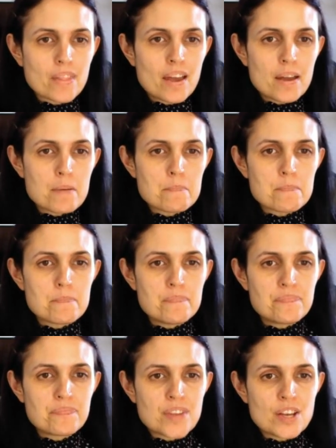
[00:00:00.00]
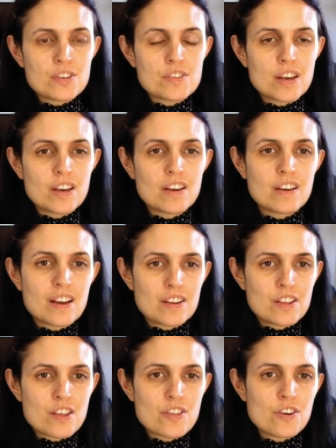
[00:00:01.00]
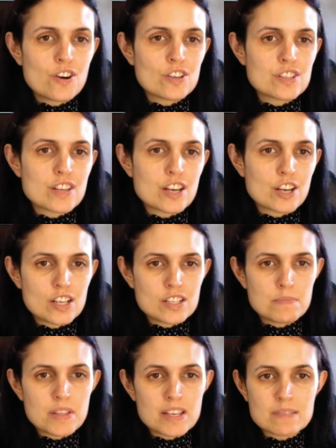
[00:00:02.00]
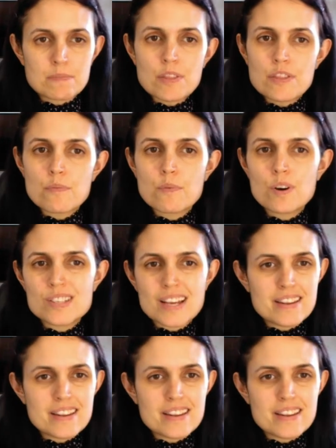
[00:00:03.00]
Another thought that occurred to me this month was,